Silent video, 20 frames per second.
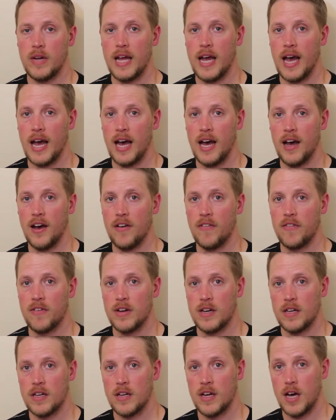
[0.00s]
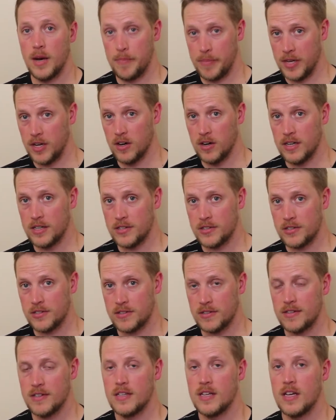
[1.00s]
We have
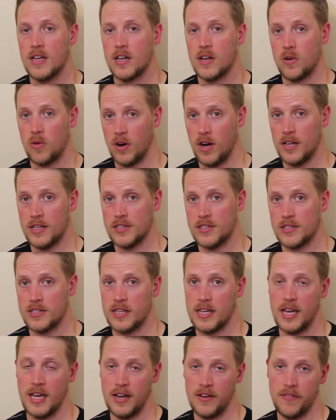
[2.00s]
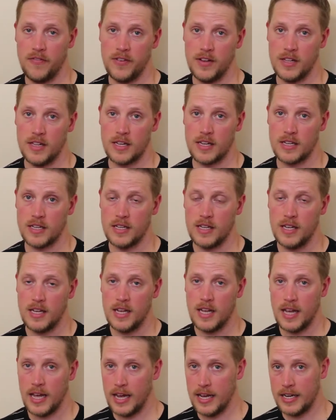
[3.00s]
appearance, crust, and filling.
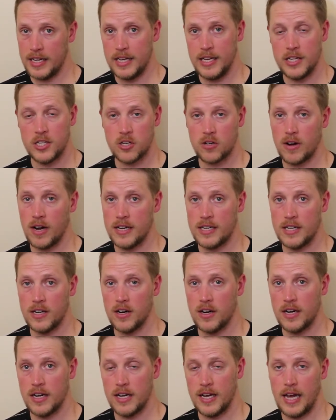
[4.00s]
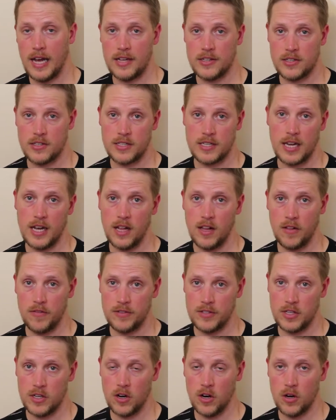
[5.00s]
And each criteria has a
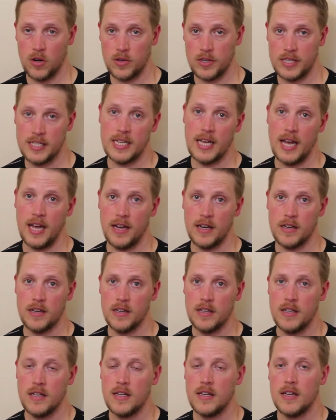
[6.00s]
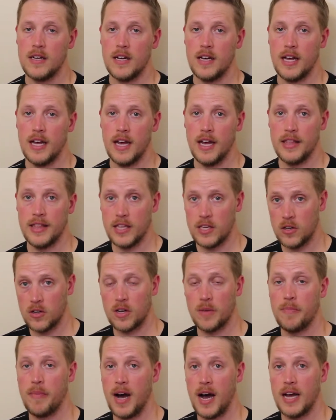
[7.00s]
scale of 0 to 10. And
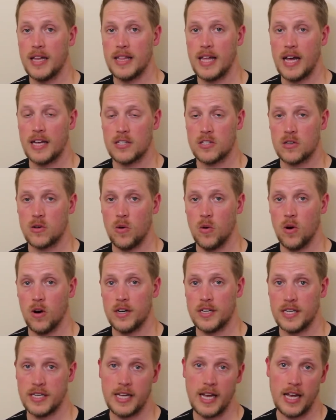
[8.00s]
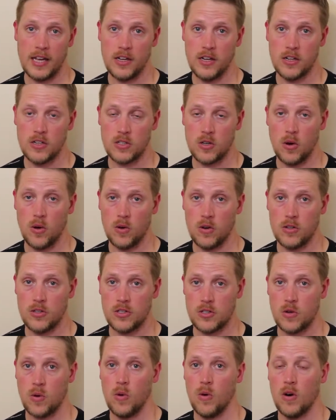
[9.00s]
then you combine that score to get your
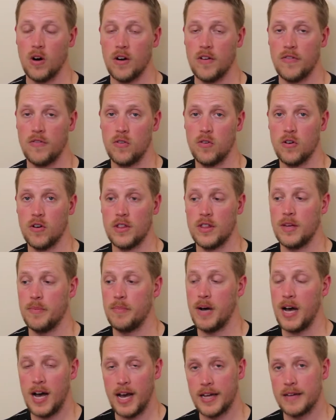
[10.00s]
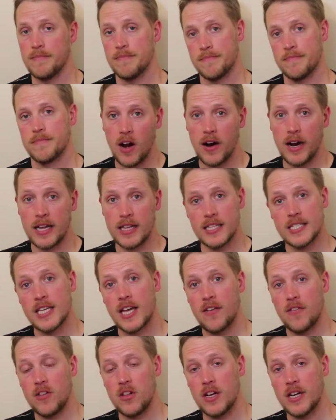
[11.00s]
total score for the pie. All right,
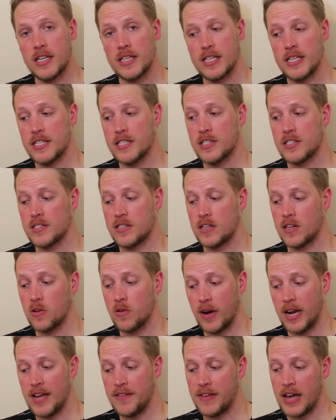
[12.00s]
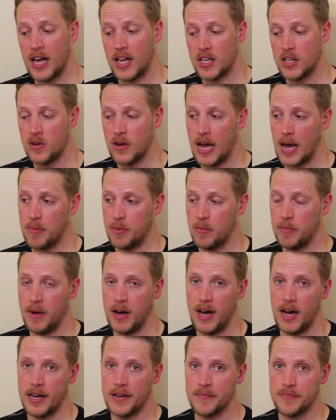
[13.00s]
let's have a look at this Great Value apple
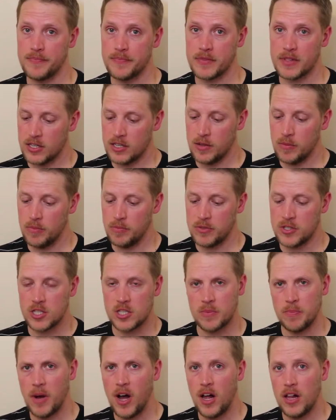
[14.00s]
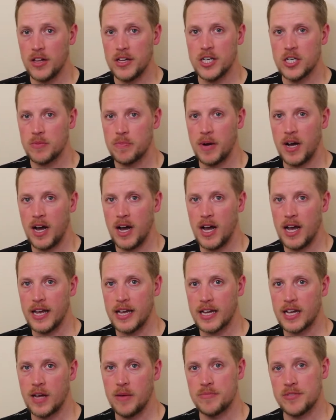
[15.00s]
pie. It's a smallish
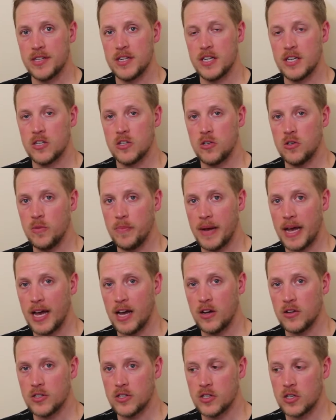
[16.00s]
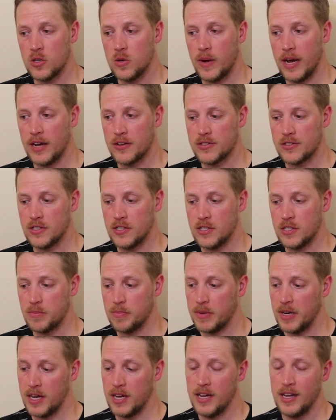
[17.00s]
pie. It comes in at 2 pounds, 2
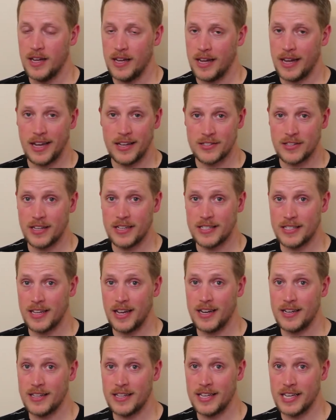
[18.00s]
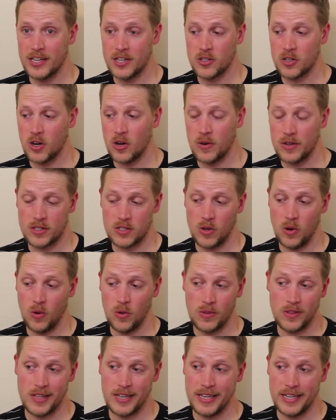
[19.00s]
ounces, but as I said in the intro, it's
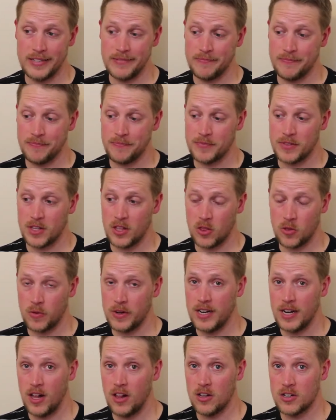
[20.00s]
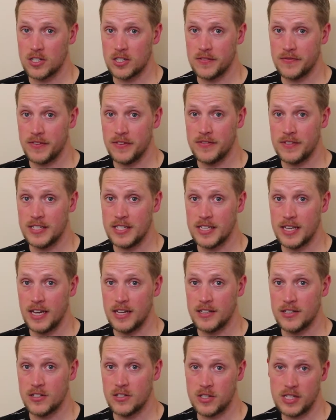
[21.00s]
only
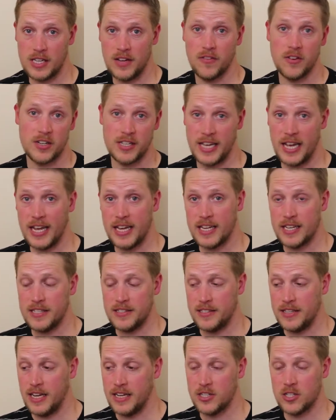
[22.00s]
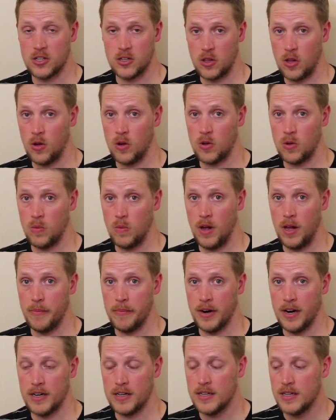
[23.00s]
$3.50, give or take, at your local
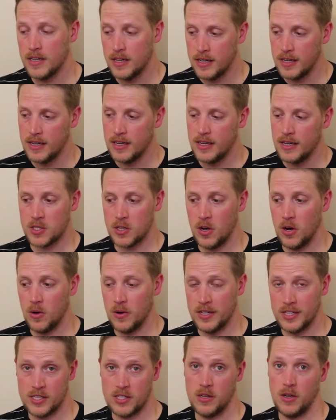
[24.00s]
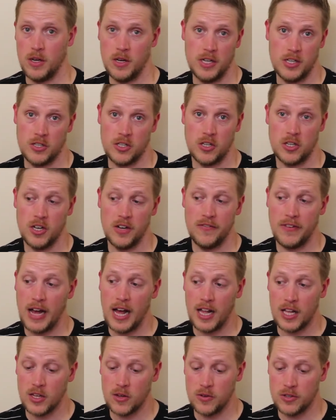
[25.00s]
Walmart. So it's a
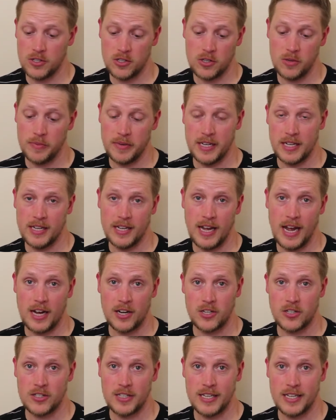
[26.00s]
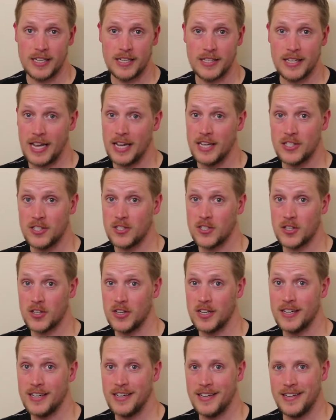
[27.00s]
good value, assuming it actually tastes
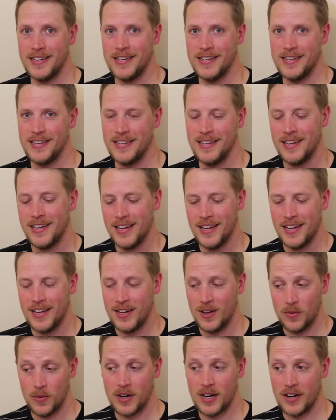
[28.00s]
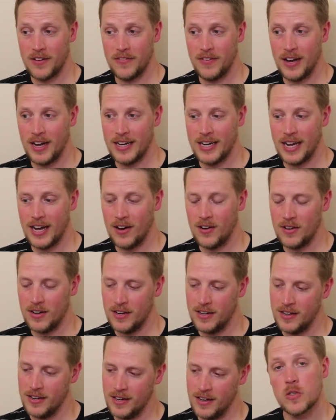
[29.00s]
good. We're gonna find
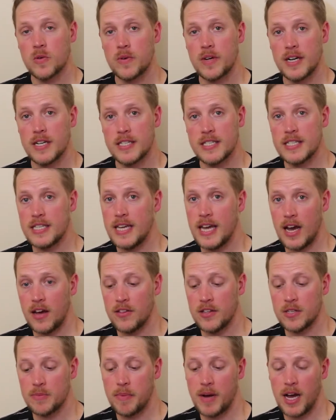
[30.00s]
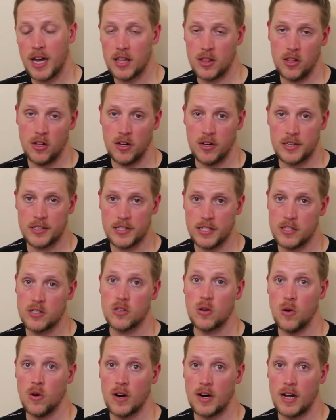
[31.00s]
out. First, we're gonna see how this pie looks
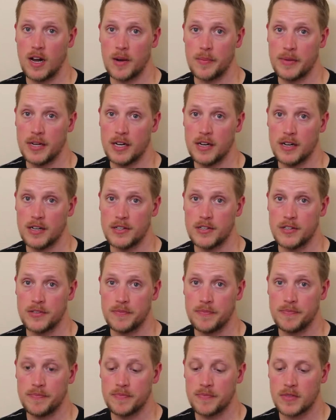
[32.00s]
and score it on appearance.